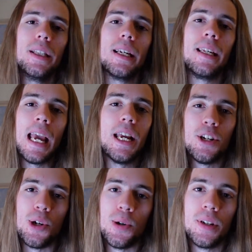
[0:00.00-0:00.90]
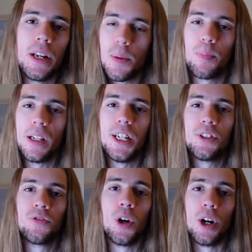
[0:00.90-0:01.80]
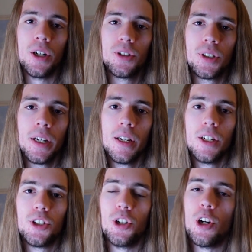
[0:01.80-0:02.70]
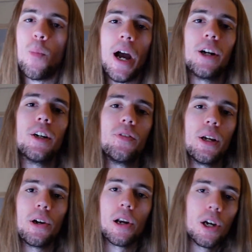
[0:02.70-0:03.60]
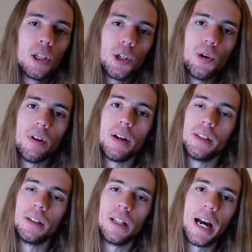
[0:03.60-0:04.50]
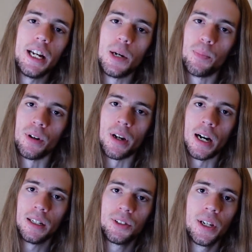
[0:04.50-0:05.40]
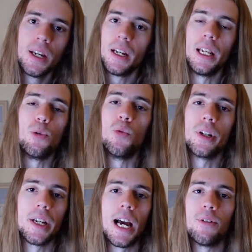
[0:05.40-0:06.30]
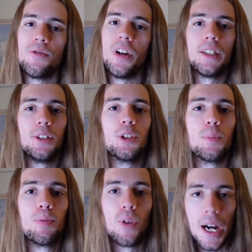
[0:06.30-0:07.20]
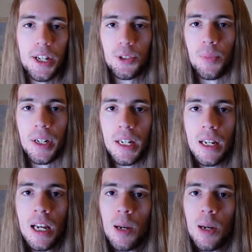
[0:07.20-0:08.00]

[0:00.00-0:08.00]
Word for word: and the gay dude didn't place first, so no matter if they're included in the lineup or not, it wouldn't have affected their prize money